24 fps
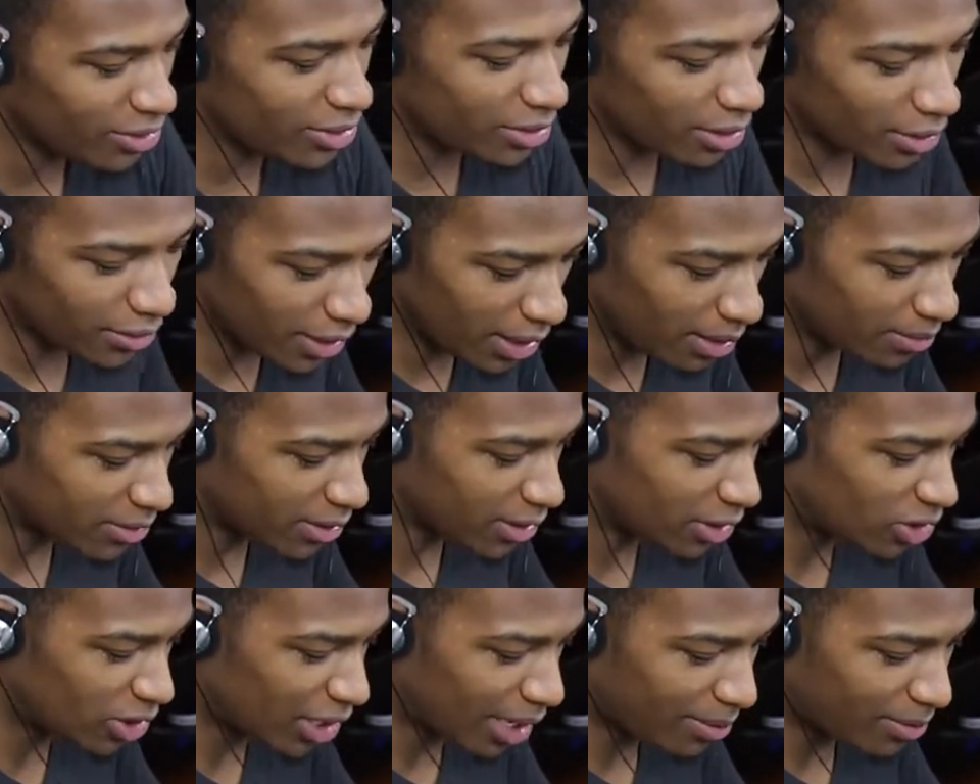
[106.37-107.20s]
the themes
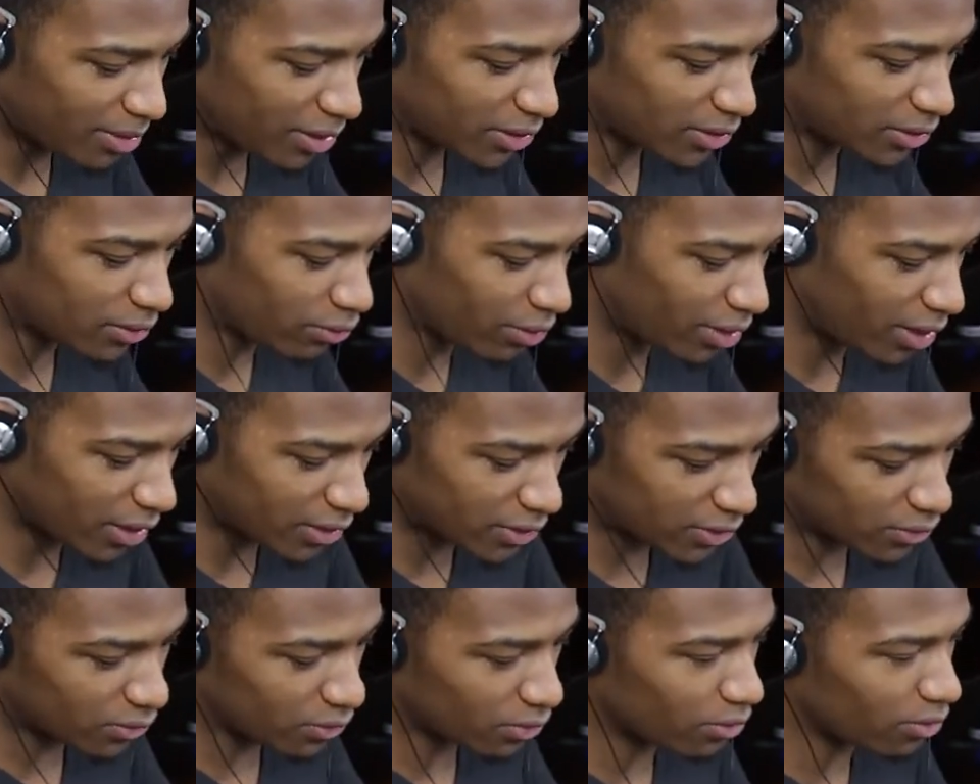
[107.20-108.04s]
in the Japanese
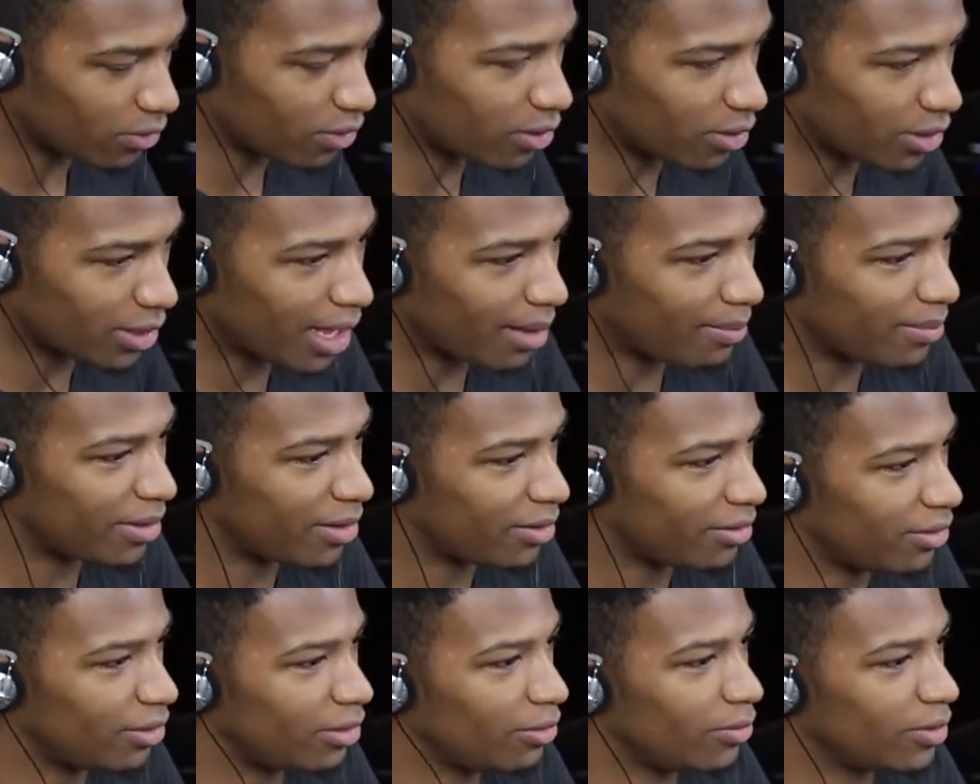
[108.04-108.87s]
3DS store are a lot
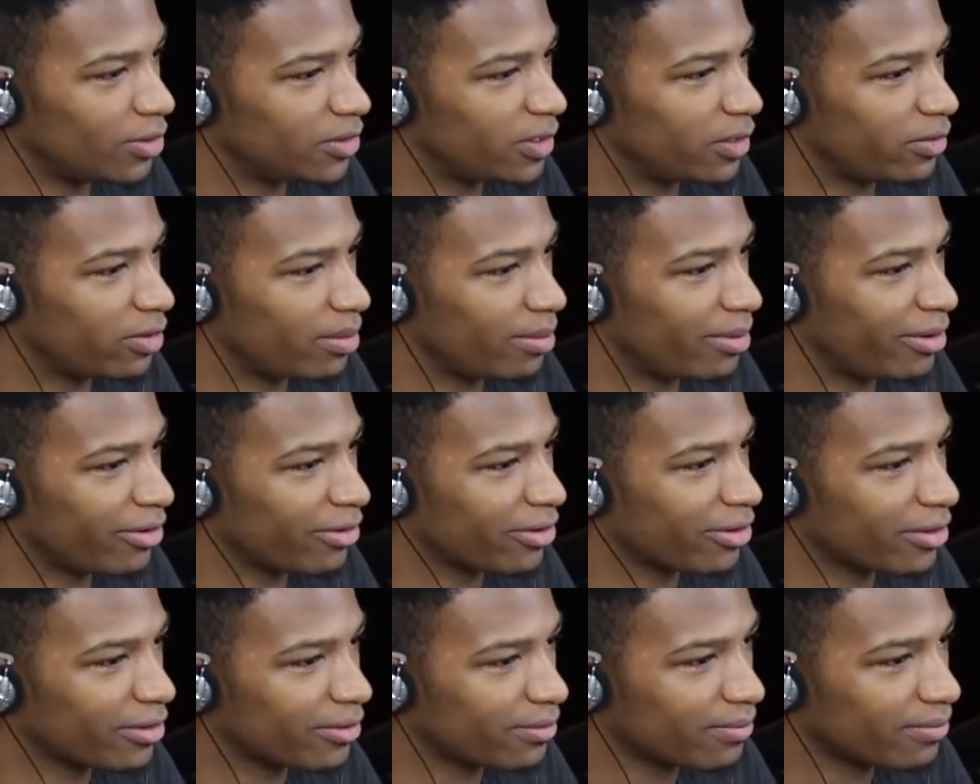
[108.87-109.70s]
better than the ones here in
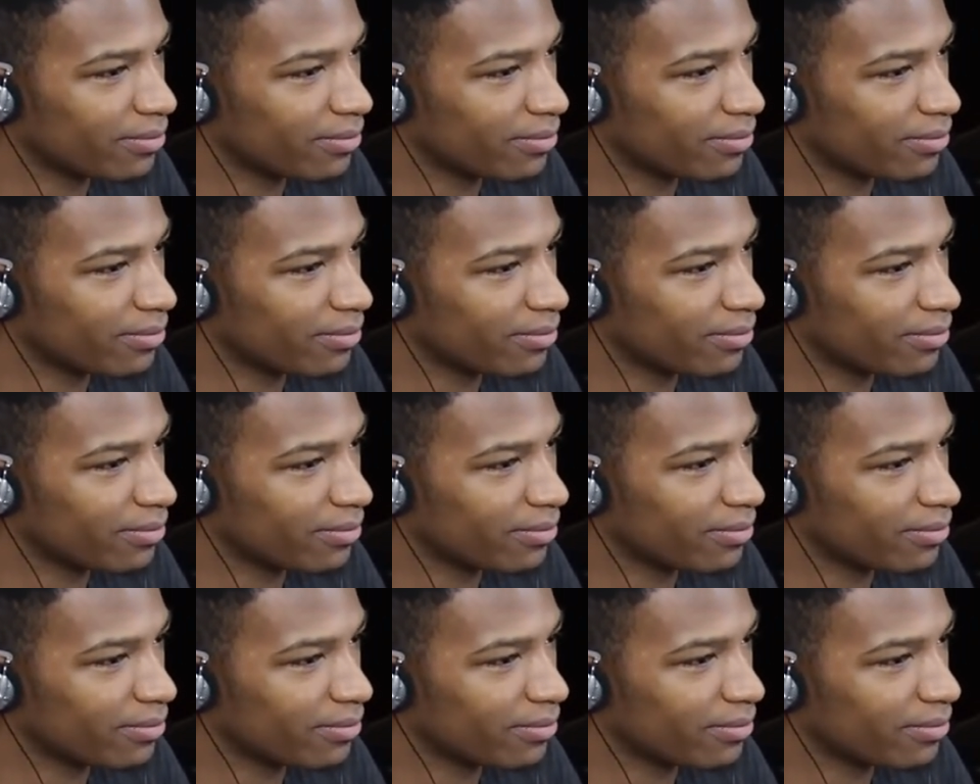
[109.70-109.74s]
America.